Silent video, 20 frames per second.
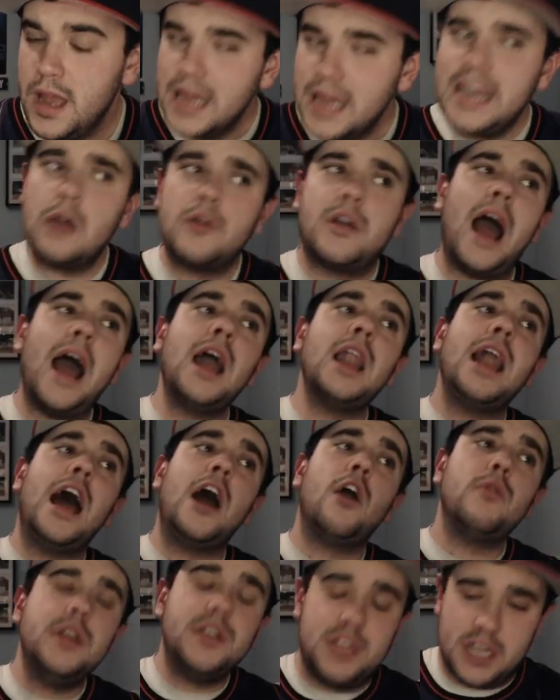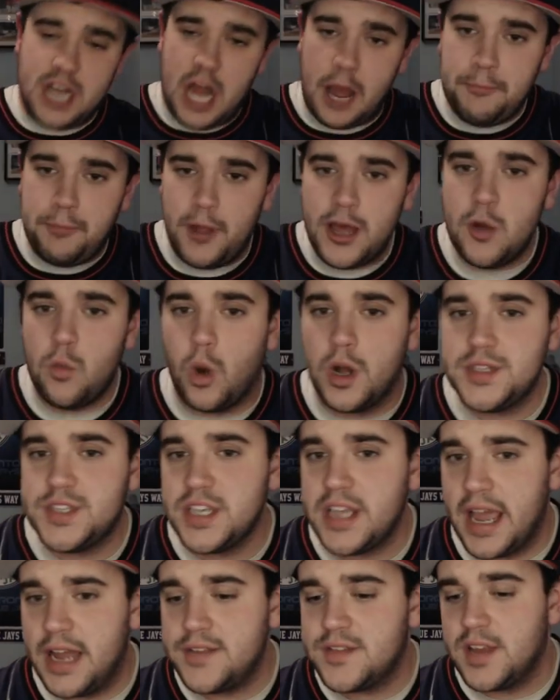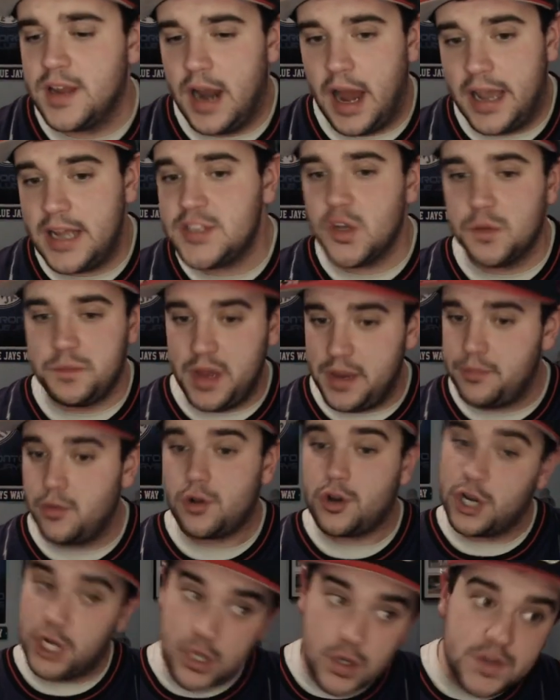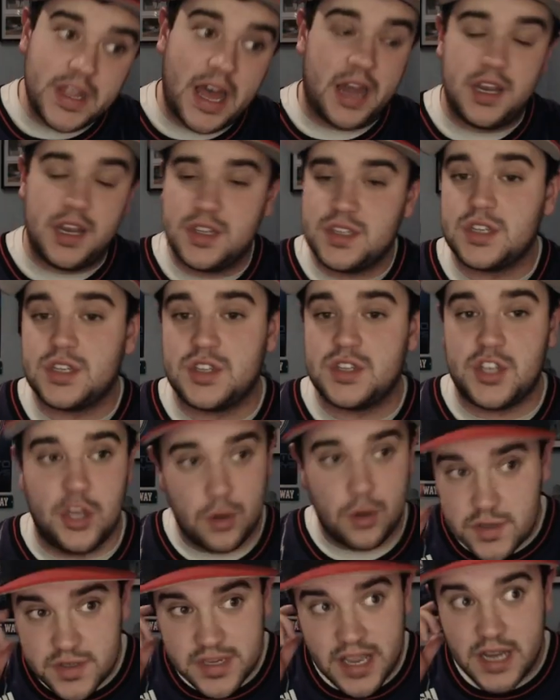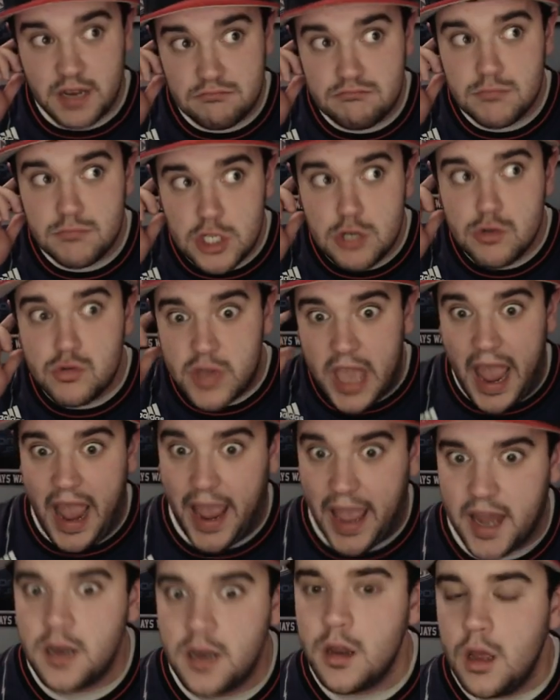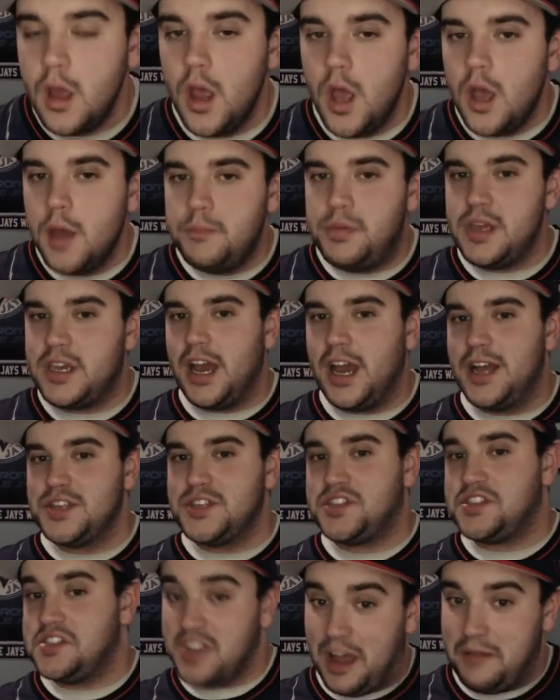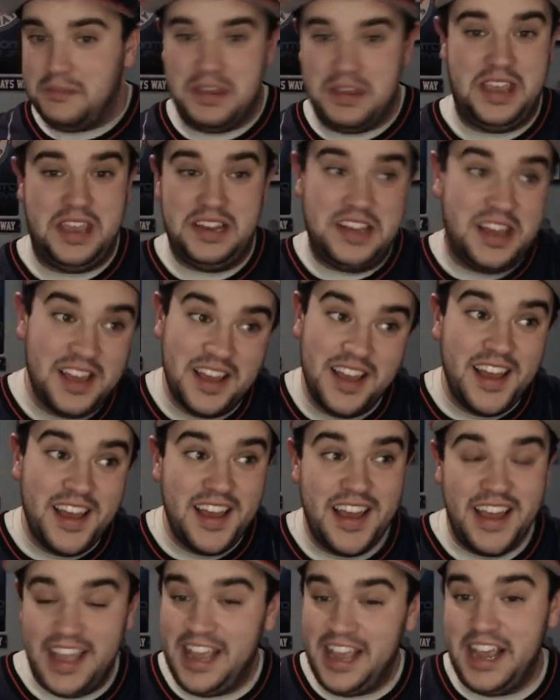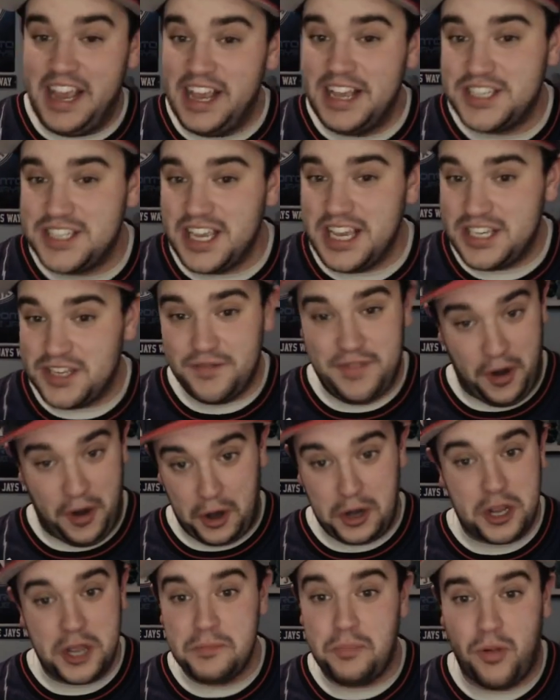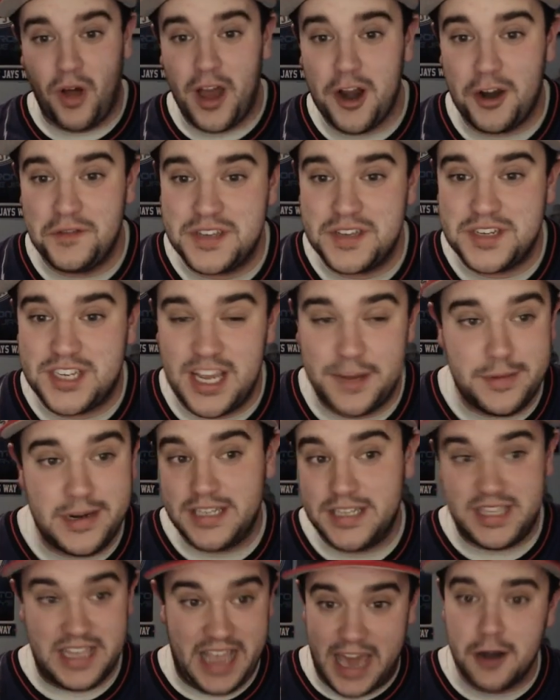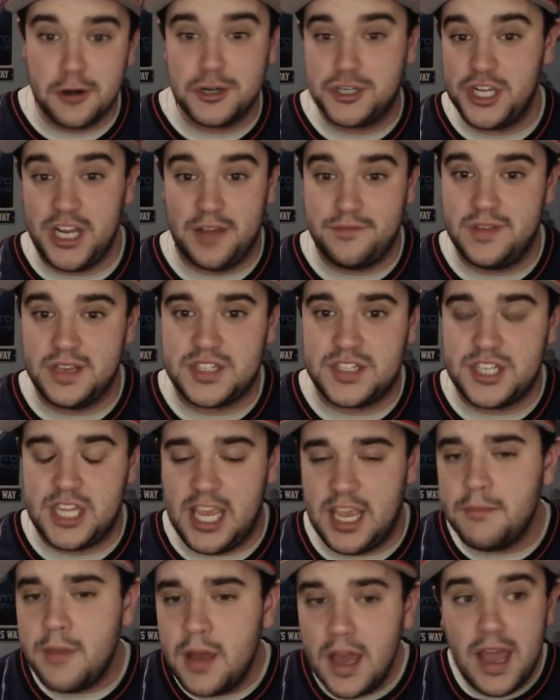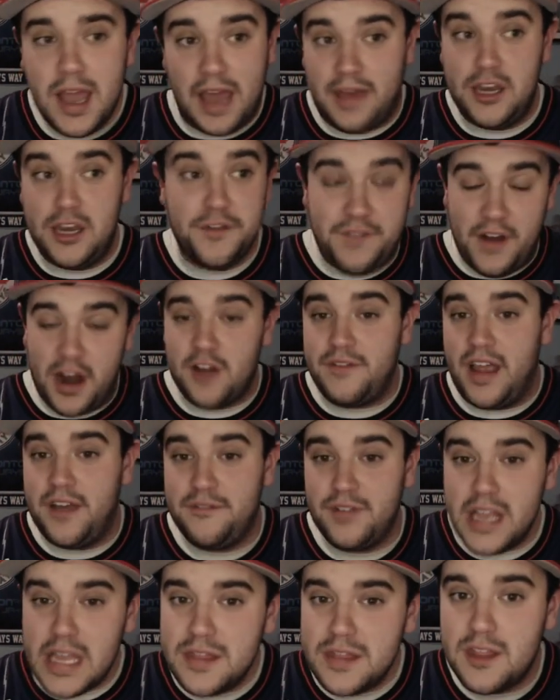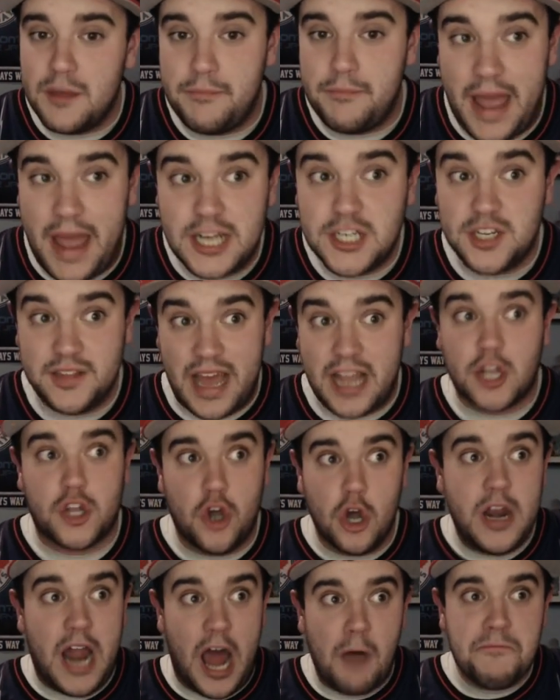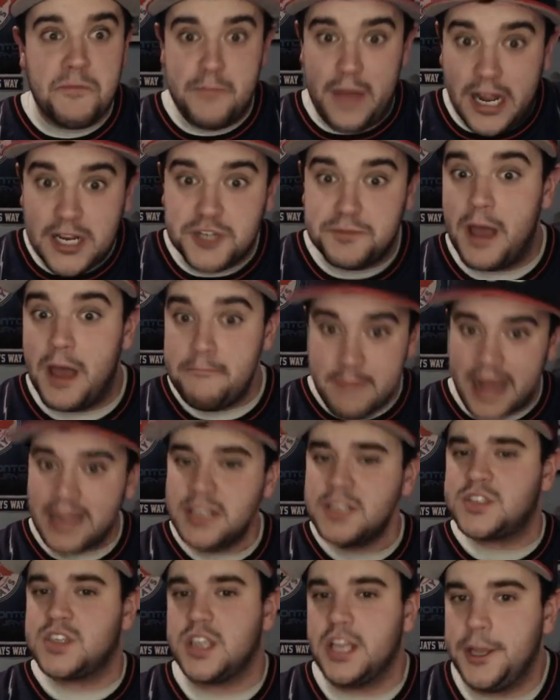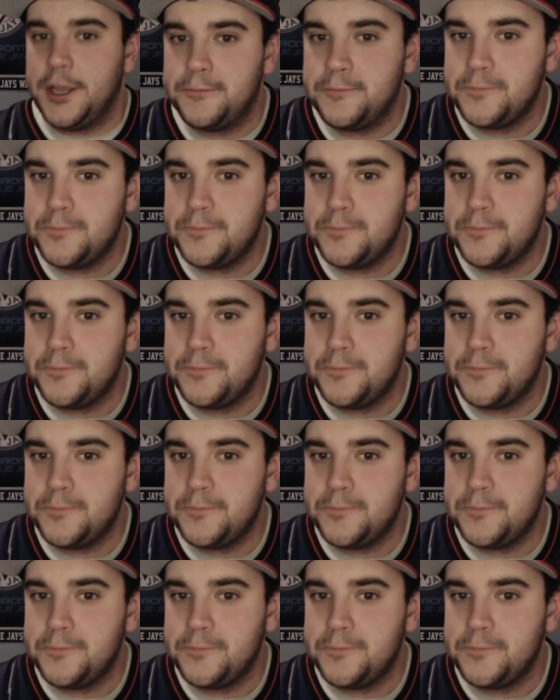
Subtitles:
Now, Kyle Lowry did not play once again tonight, so people are going to use that as an excuse, and you can, because, I mean, he's a very good player on this team, and he's the energy of this team, and then you fire Van Vliet in the bench, and that could help the bench immensely.